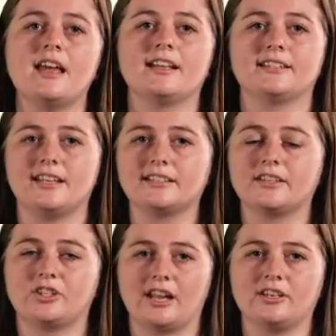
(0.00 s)
as these are
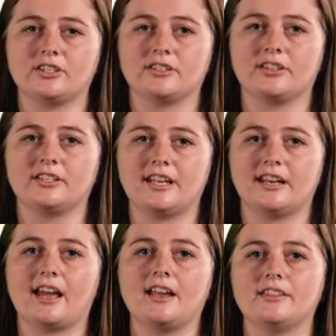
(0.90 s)
the changes in the
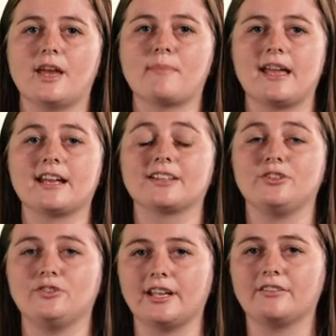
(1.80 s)
DNA that make us
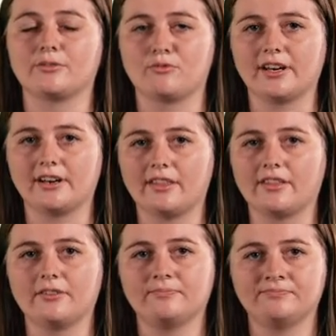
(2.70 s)
unique from one another.